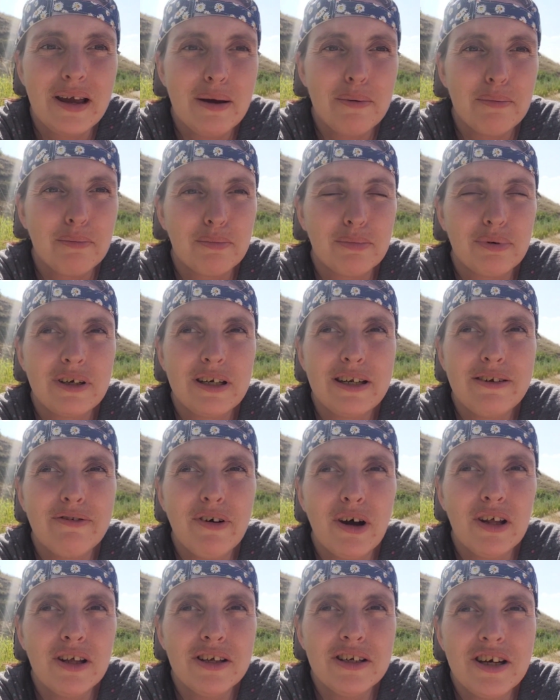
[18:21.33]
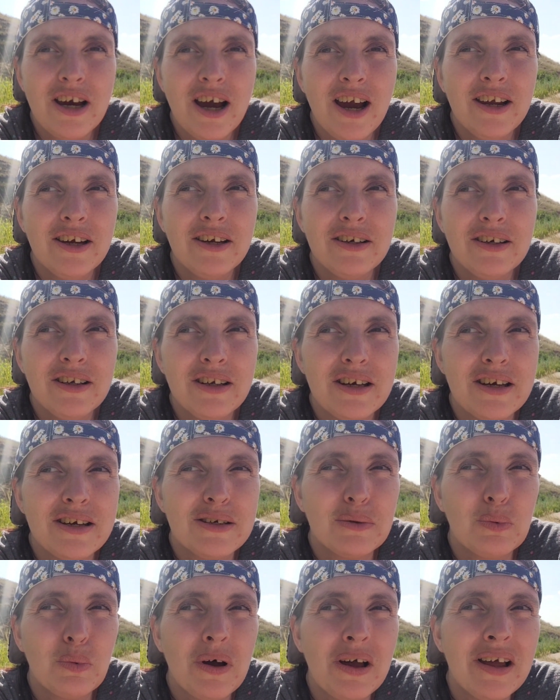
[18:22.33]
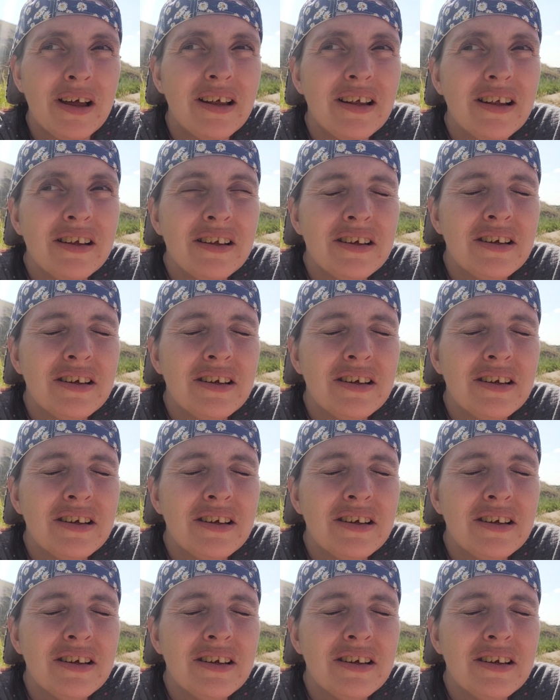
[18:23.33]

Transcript: pretty volatile as well,